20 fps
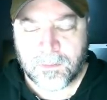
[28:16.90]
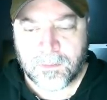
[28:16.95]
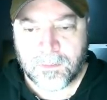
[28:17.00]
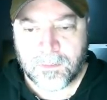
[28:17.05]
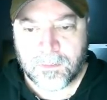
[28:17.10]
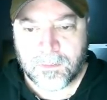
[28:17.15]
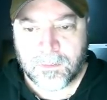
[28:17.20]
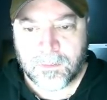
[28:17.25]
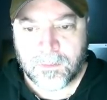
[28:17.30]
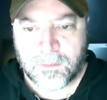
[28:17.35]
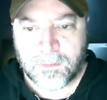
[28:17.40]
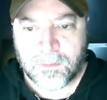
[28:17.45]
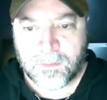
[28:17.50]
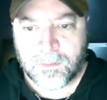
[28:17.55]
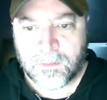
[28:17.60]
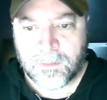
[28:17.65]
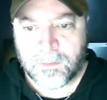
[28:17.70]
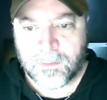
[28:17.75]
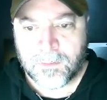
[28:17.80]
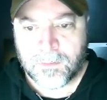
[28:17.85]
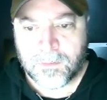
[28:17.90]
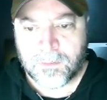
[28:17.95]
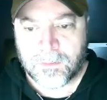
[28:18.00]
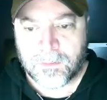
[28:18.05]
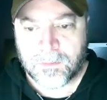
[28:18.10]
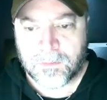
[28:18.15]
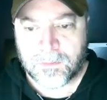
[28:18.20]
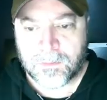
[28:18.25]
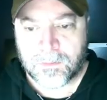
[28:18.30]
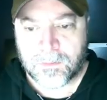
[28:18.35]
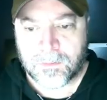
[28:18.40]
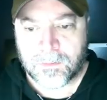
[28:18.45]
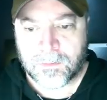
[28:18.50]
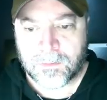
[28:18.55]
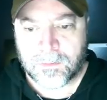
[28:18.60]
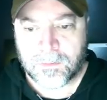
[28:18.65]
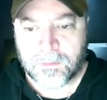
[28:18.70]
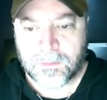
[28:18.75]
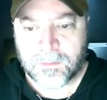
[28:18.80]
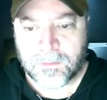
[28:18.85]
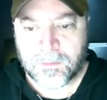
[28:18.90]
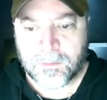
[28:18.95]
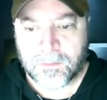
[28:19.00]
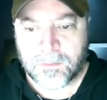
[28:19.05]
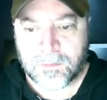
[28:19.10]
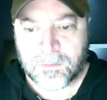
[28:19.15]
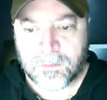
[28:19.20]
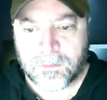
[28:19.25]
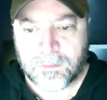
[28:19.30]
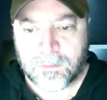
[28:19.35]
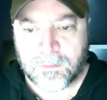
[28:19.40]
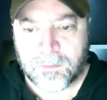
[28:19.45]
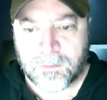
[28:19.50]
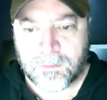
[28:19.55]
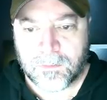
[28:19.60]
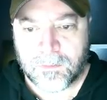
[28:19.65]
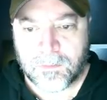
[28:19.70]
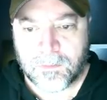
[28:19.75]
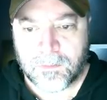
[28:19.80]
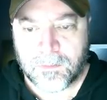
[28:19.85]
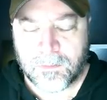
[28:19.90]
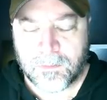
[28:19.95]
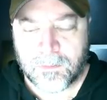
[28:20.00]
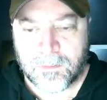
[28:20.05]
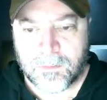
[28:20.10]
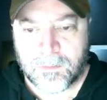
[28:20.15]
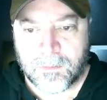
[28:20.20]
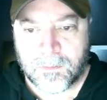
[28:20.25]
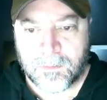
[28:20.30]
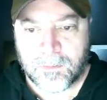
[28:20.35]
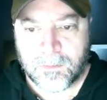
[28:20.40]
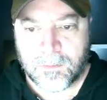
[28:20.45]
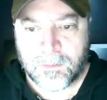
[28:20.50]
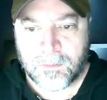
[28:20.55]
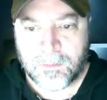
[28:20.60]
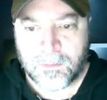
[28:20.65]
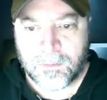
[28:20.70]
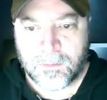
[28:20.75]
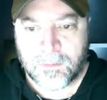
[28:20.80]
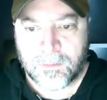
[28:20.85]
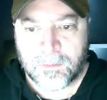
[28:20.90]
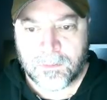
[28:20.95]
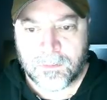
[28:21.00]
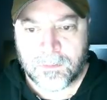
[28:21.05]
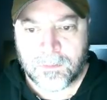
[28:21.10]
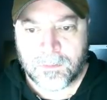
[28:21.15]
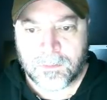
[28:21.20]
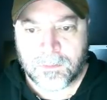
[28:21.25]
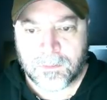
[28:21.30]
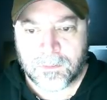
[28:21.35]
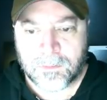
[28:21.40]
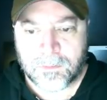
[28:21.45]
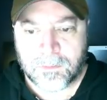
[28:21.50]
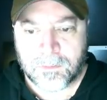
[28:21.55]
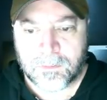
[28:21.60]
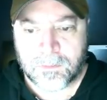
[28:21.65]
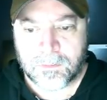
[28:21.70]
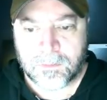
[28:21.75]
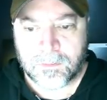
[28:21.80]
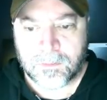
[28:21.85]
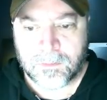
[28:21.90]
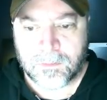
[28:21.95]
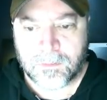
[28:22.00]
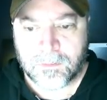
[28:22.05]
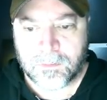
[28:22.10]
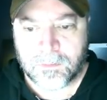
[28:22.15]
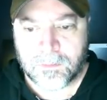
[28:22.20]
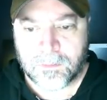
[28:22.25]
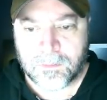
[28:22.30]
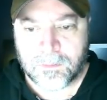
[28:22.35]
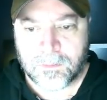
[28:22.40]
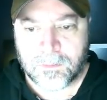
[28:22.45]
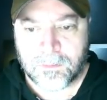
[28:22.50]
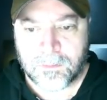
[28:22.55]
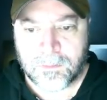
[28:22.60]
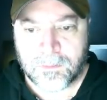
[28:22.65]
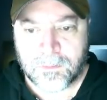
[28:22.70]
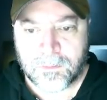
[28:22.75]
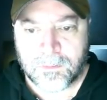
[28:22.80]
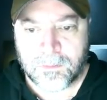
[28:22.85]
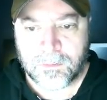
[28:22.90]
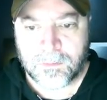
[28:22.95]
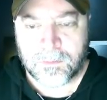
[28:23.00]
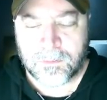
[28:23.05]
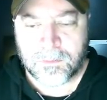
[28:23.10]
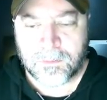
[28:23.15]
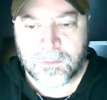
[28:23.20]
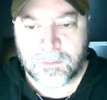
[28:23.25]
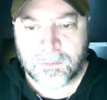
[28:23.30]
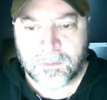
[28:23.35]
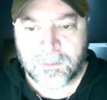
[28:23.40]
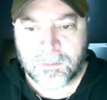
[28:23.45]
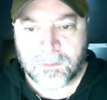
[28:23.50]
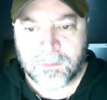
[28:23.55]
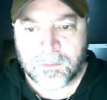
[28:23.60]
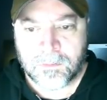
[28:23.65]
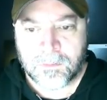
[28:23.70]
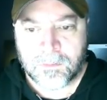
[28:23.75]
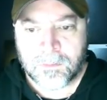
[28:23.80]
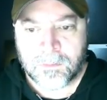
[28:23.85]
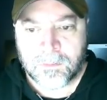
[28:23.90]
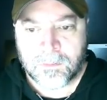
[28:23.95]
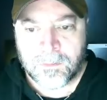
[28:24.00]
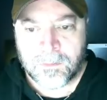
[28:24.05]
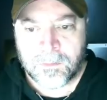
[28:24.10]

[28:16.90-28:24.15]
(not speaking)